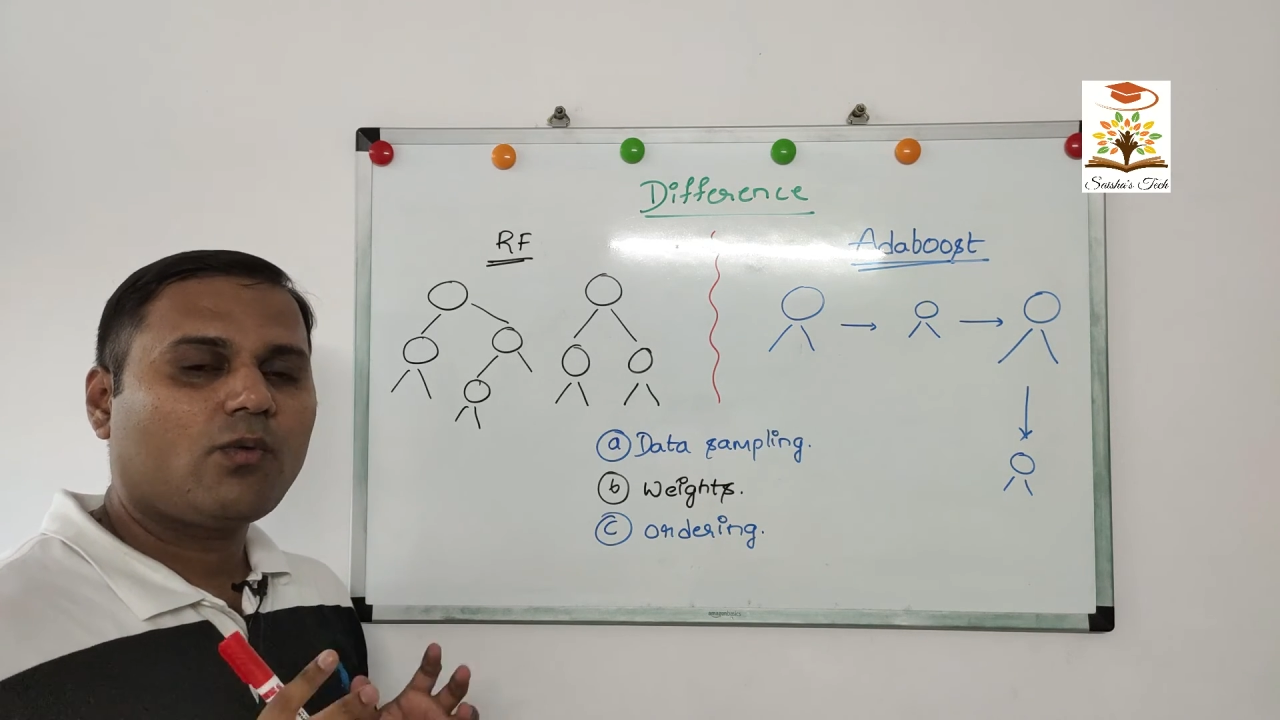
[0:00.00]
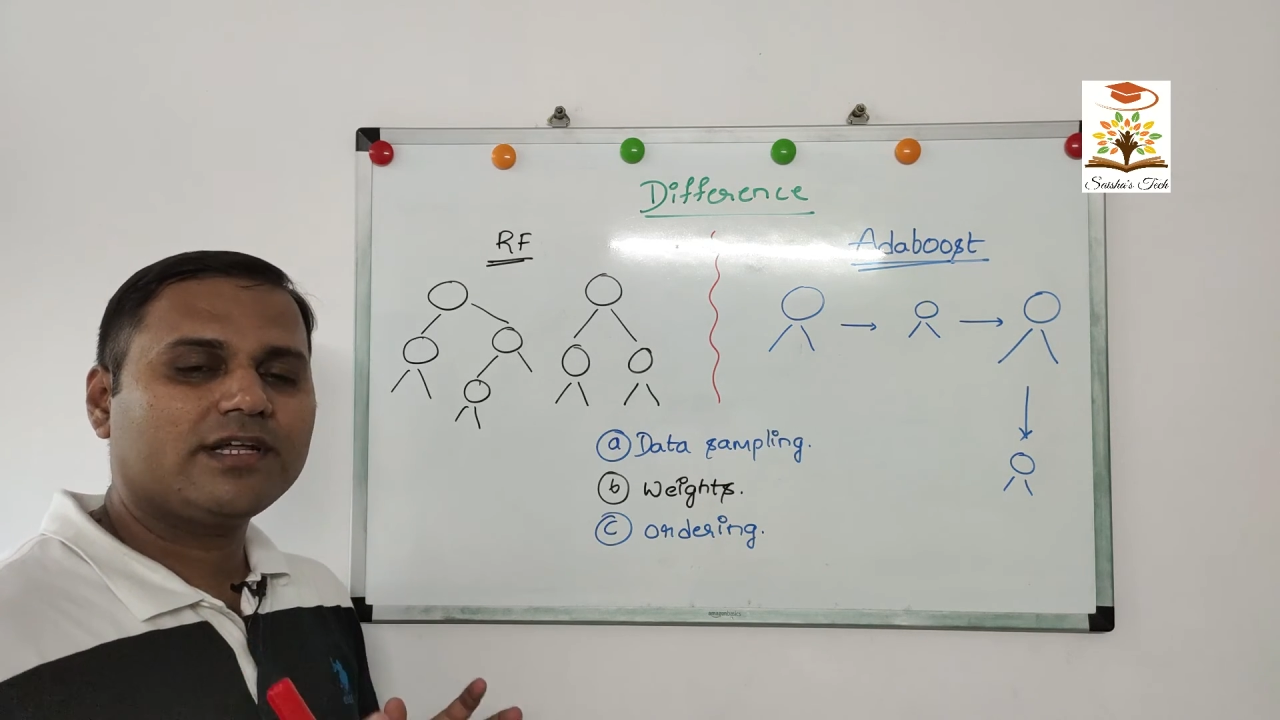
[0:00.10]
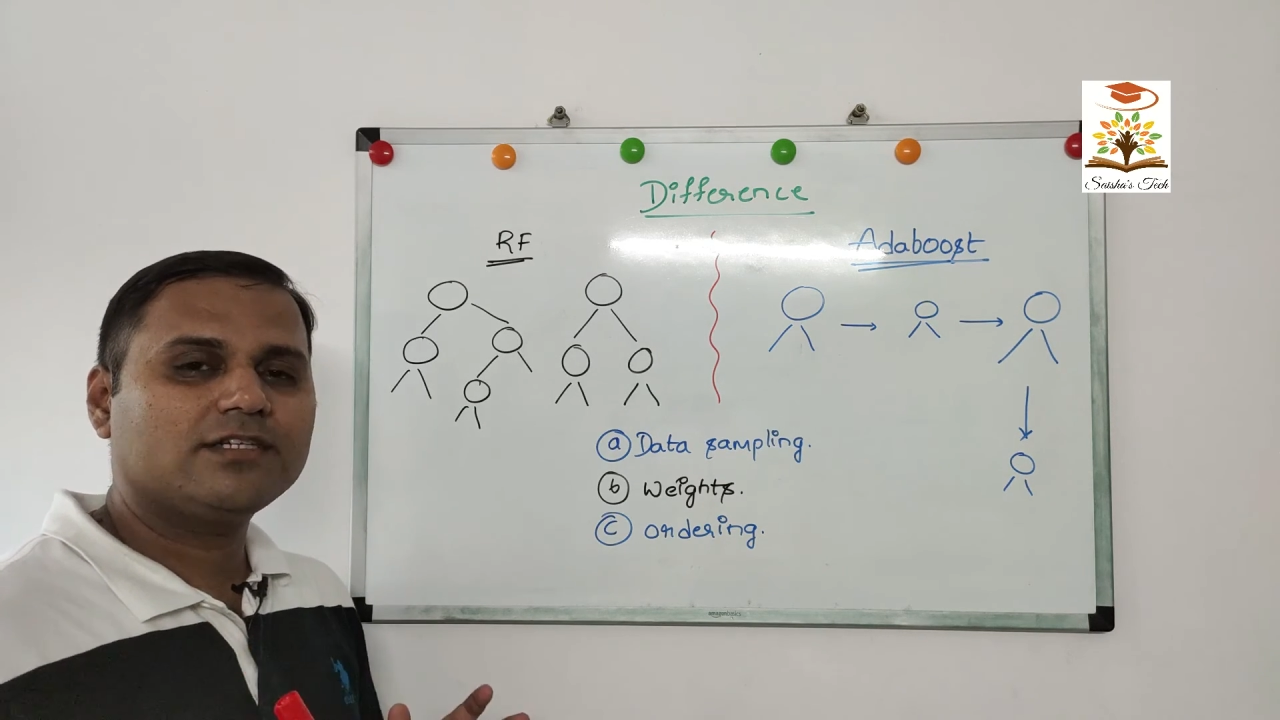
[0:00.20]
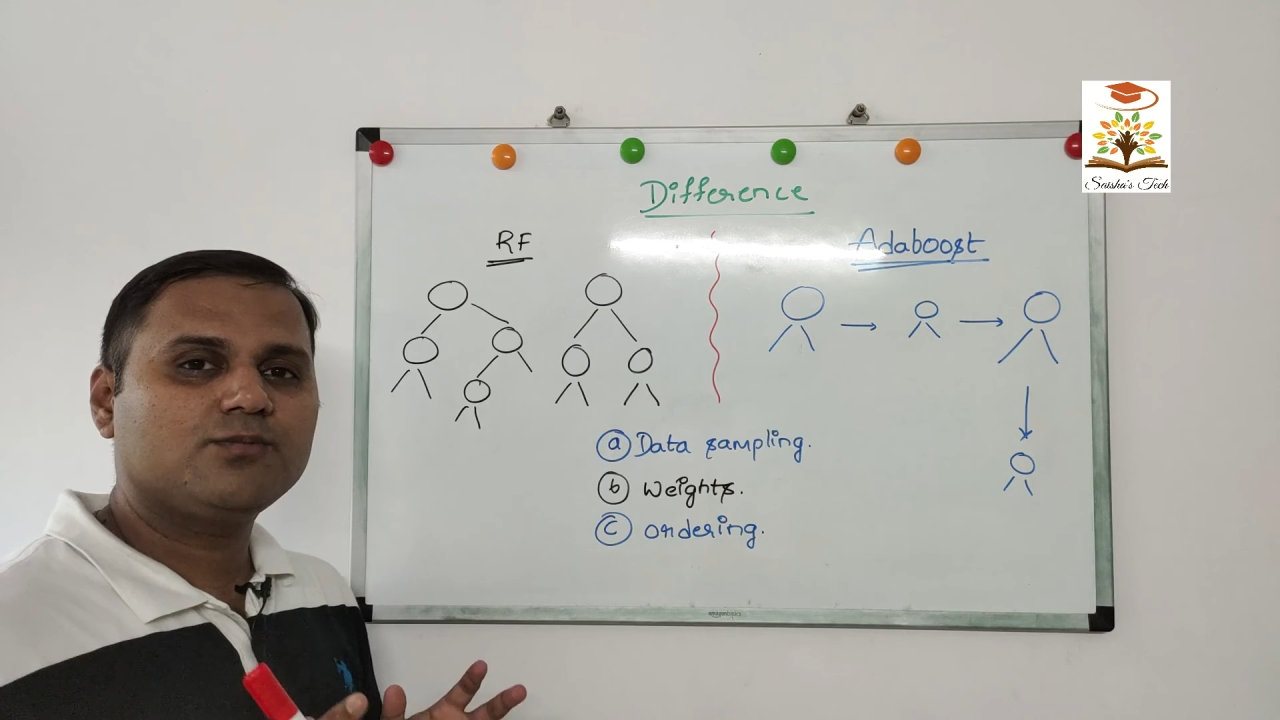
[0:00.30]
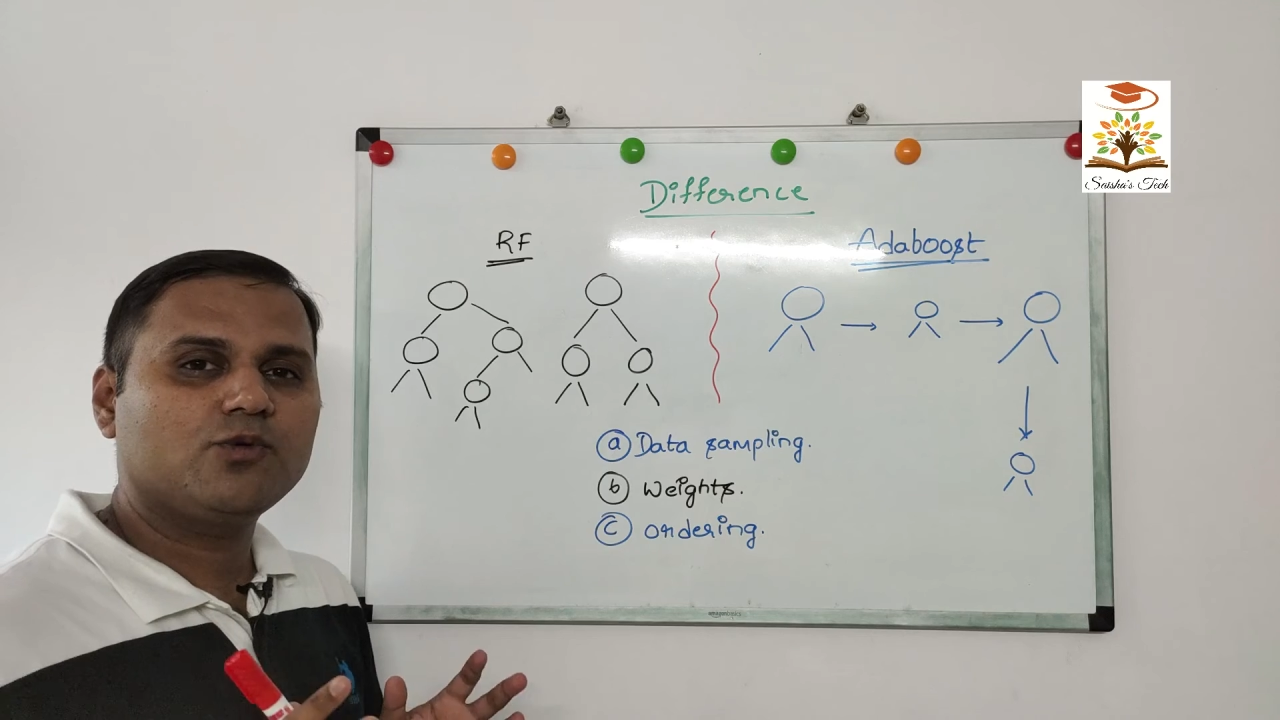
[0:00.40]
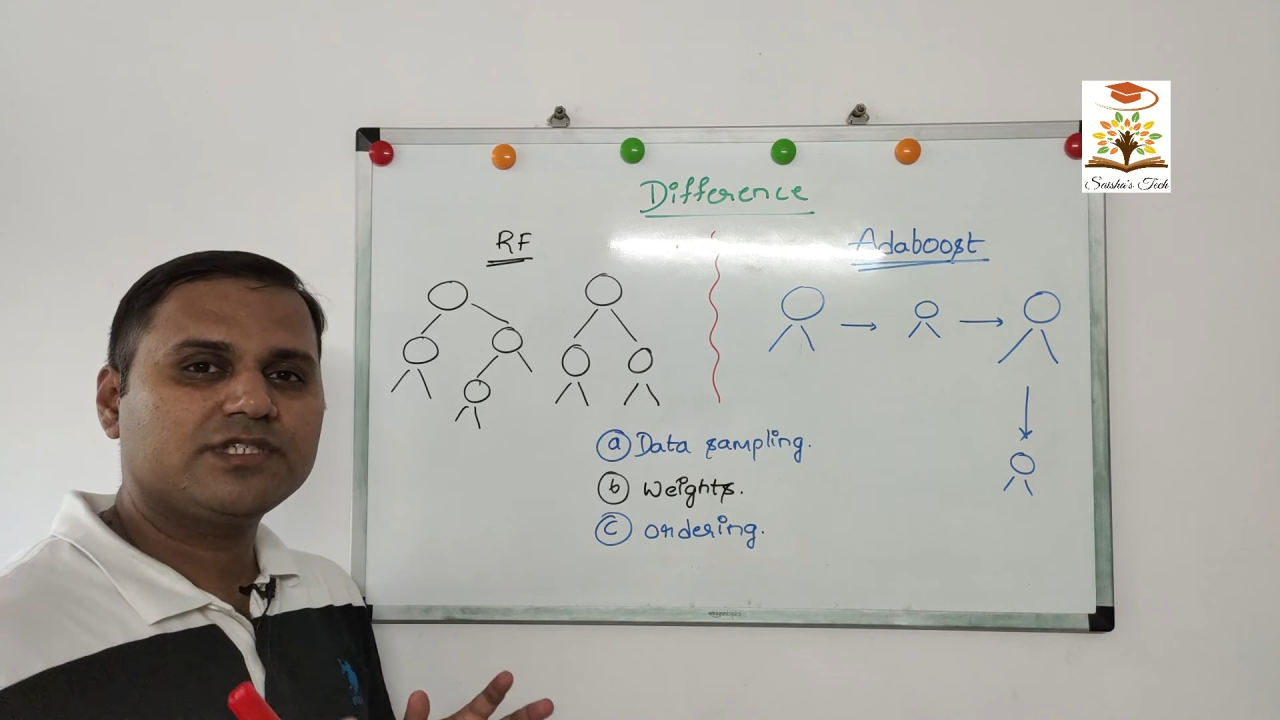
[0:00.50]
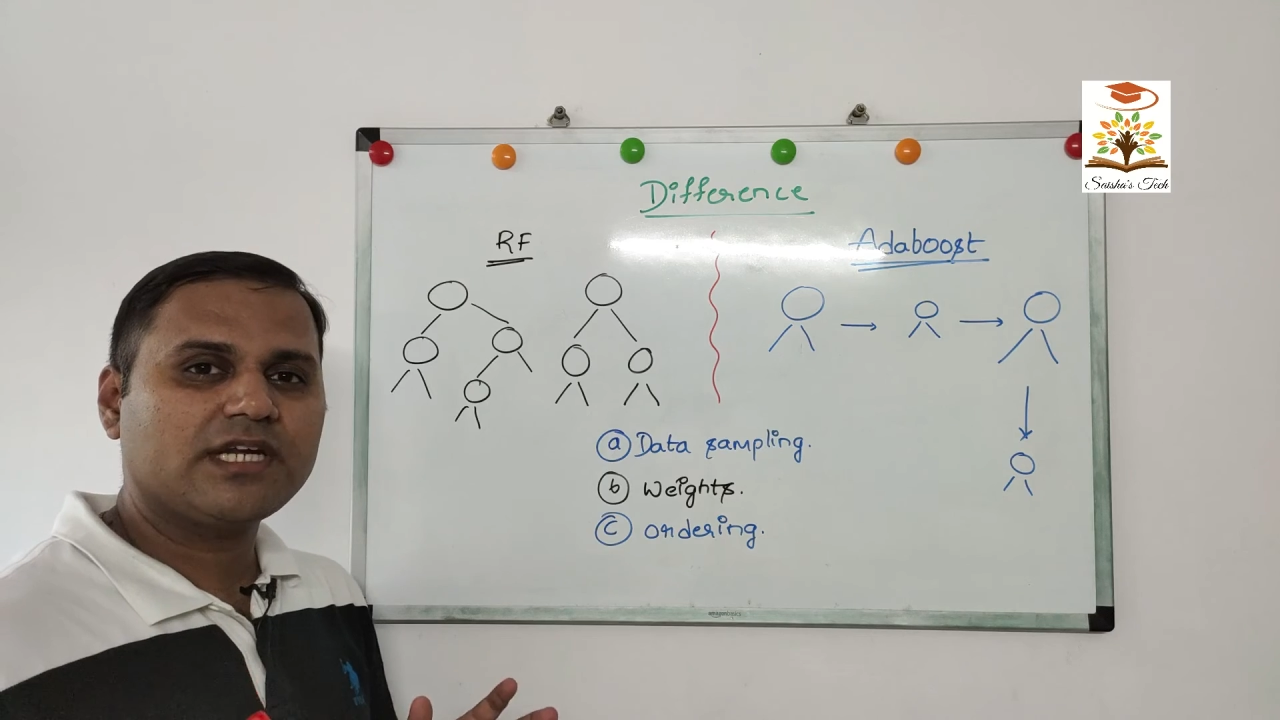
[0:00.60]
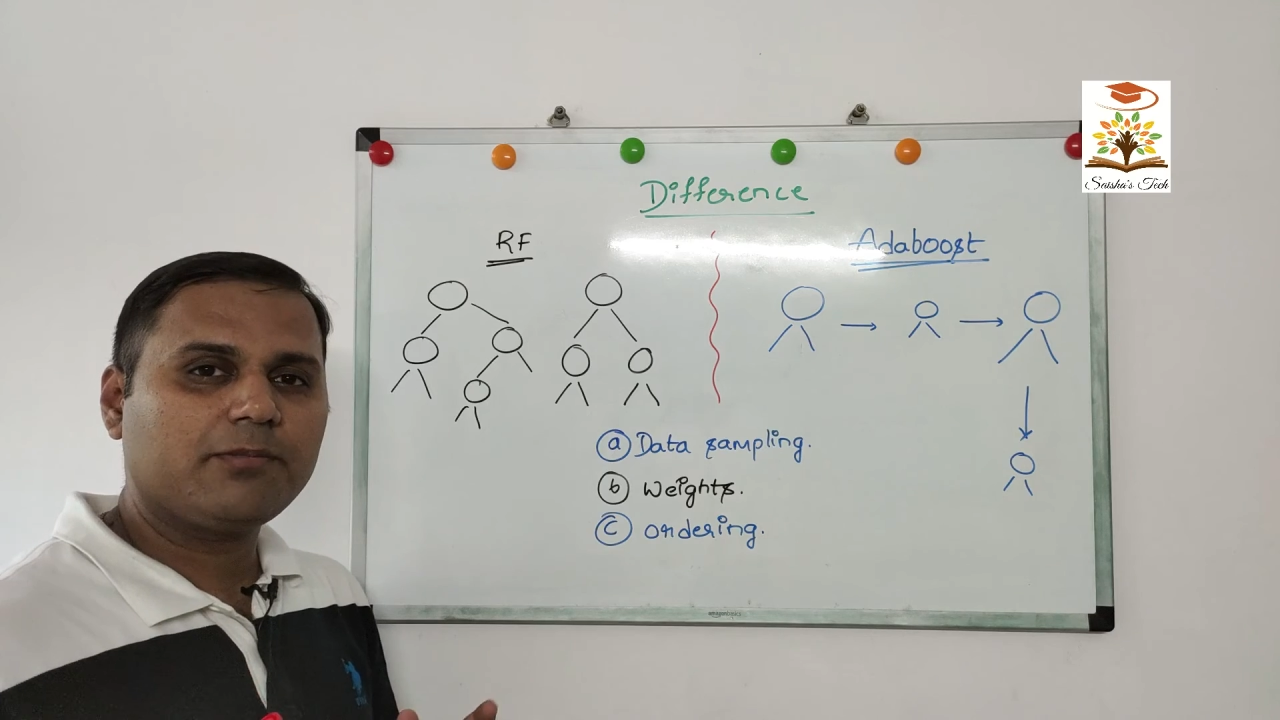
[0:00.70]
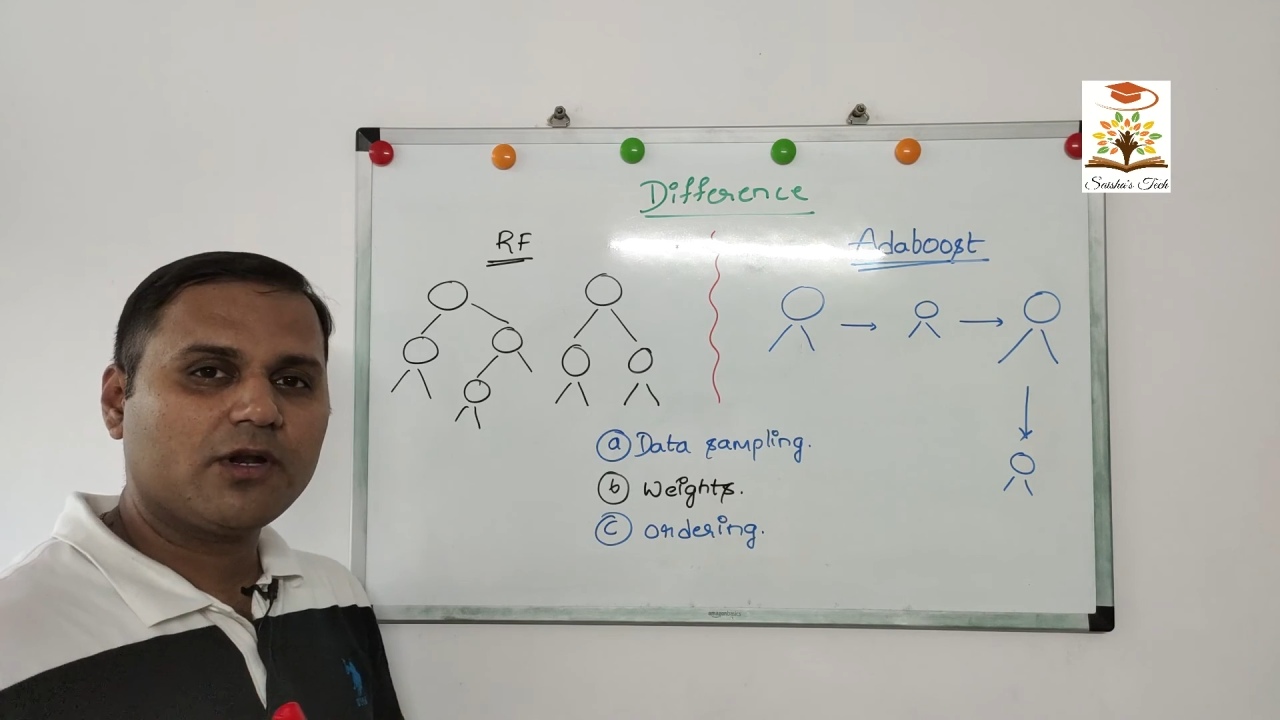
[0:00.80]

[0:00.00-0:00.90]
what is bootstrap